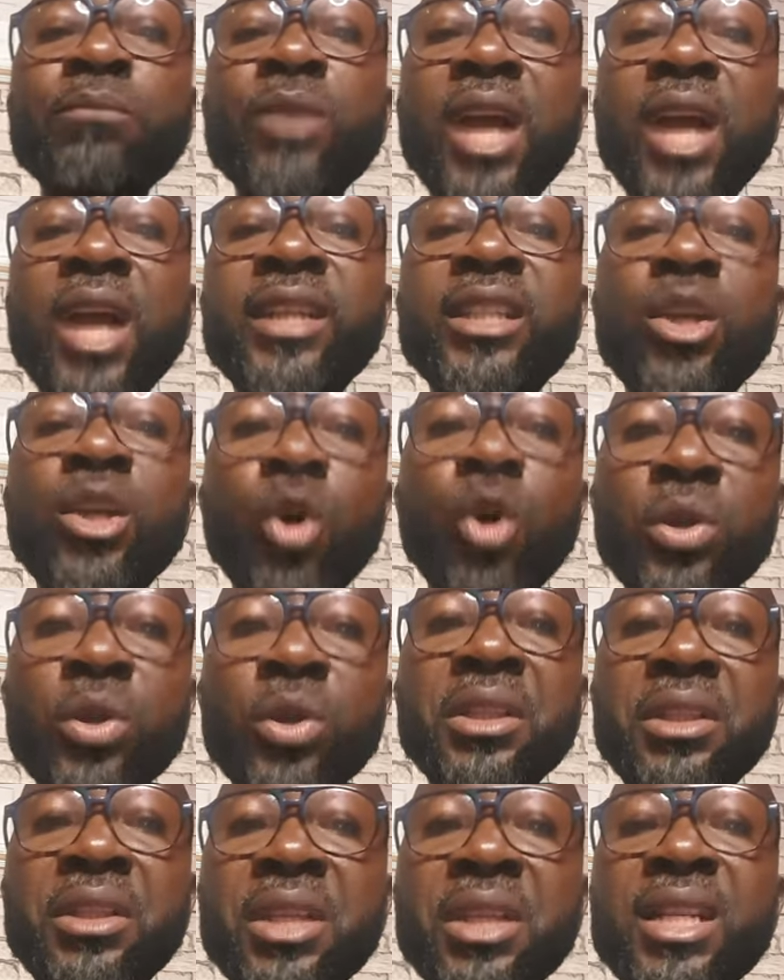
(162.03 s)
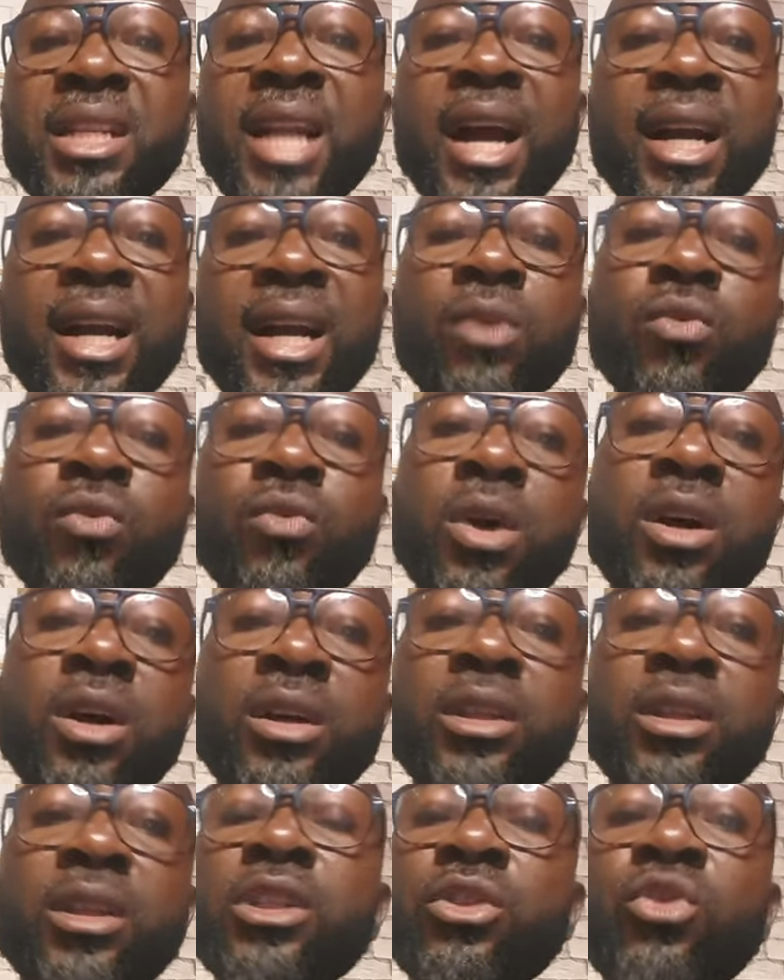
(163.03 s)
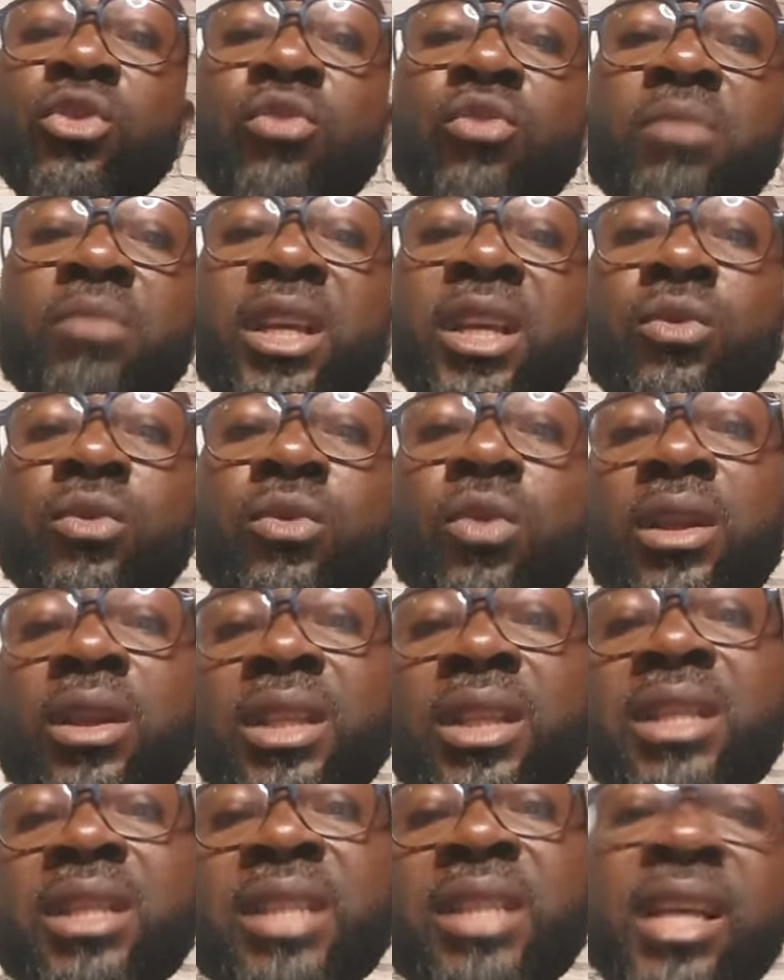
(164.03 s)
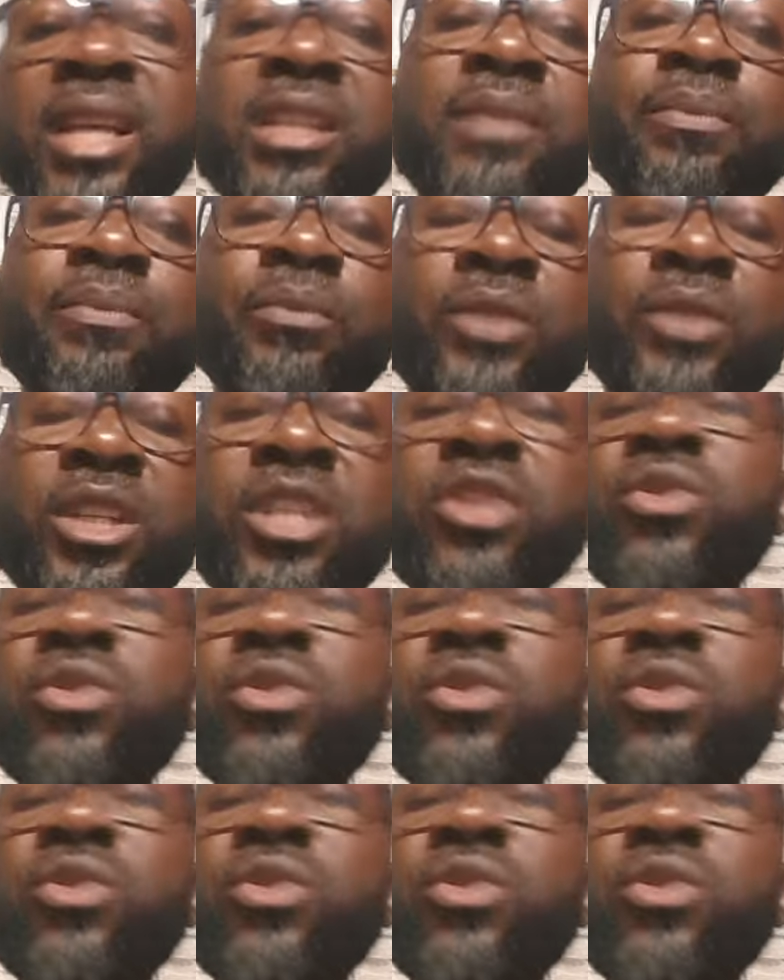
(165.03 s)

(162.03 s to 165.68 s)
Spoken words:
And the only thing that can work to make it work these days is